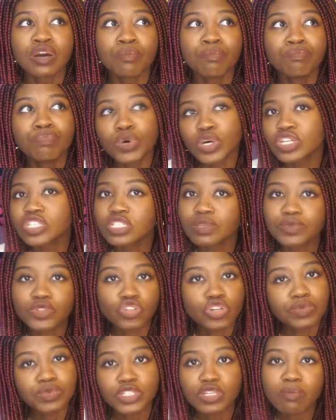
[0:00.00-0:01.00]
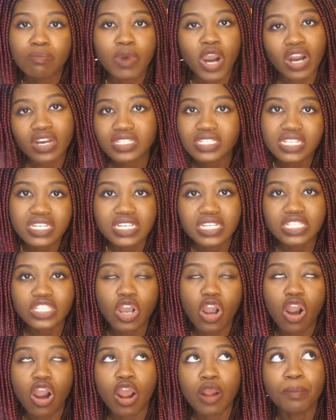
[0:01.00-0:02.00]
book subscription boxes
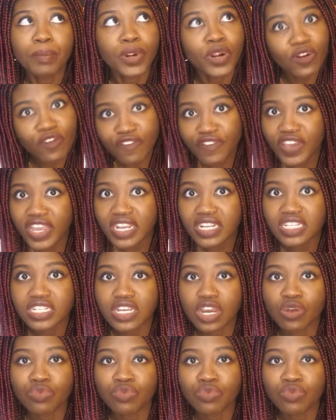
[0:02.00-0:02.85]
are perfect.